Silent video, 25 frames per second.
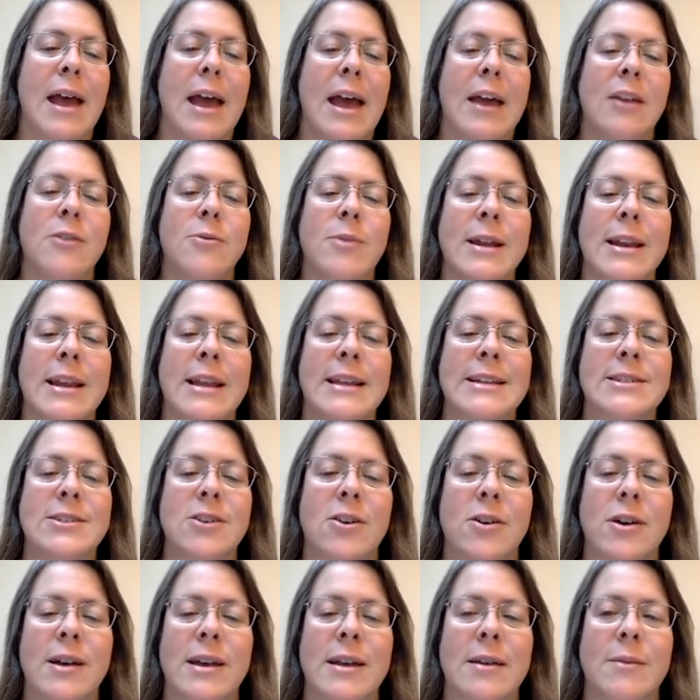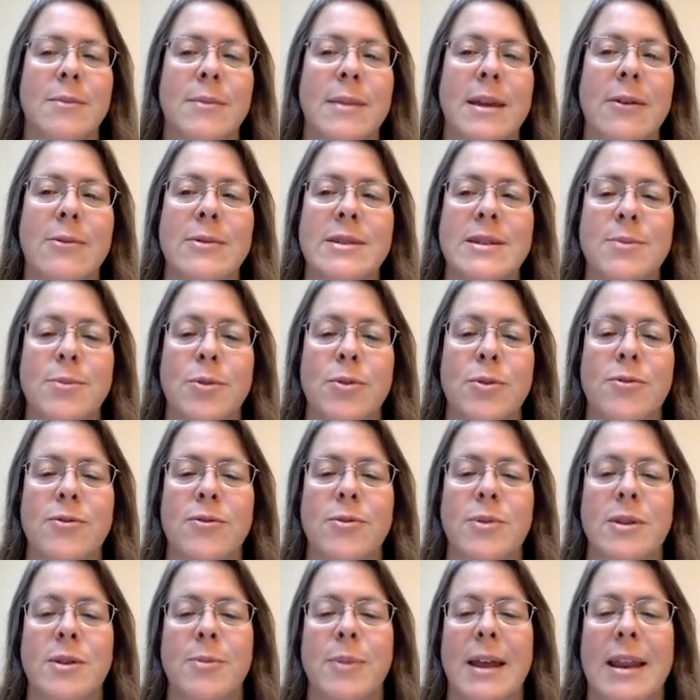and when he saw him, he was moved
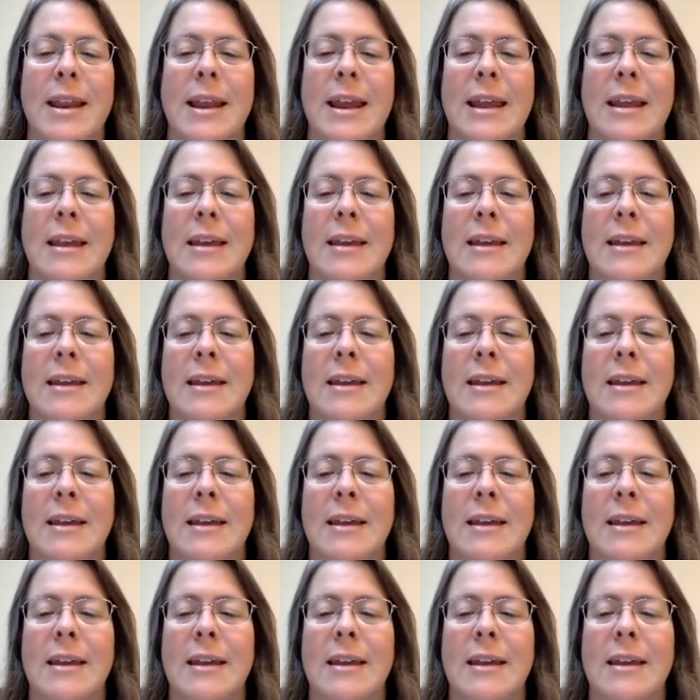with pity.